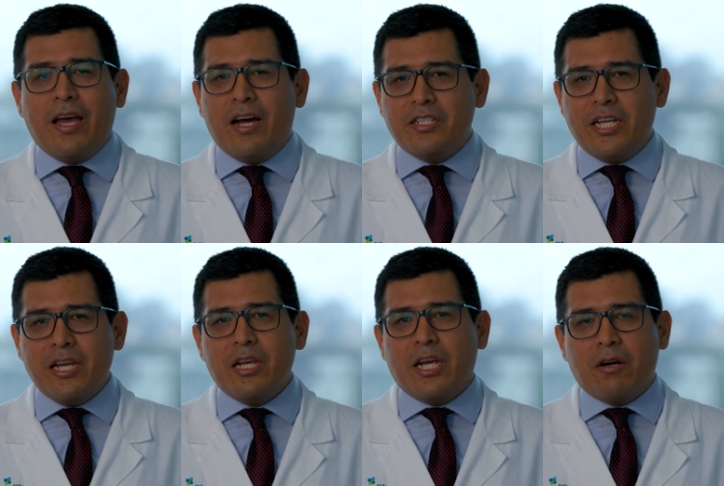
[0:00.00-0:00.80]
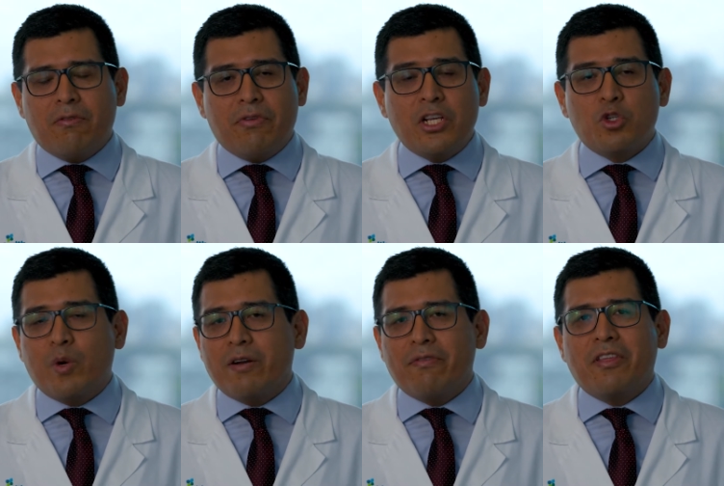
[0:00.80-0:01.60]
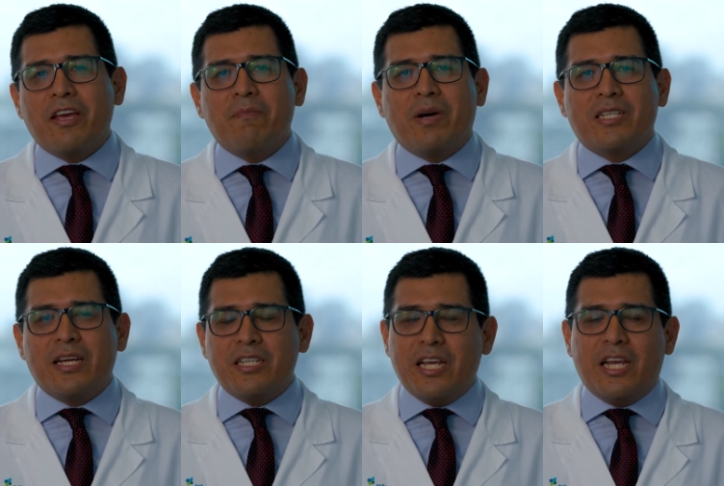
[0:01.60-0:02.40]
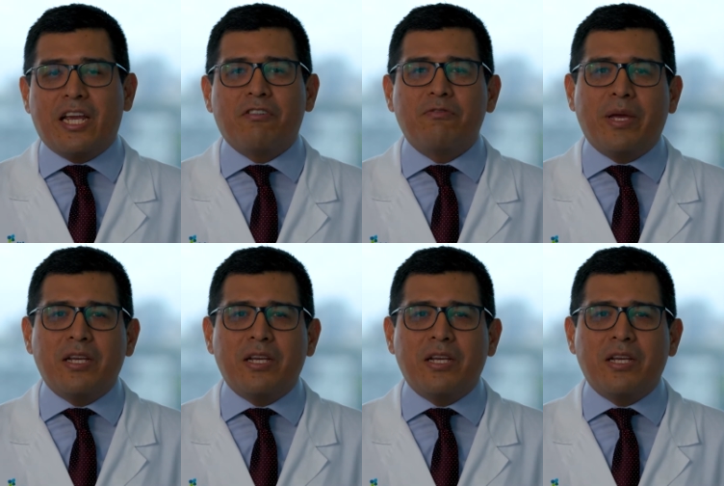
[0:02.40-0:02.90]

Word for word: and taking care of each one of them as I take care of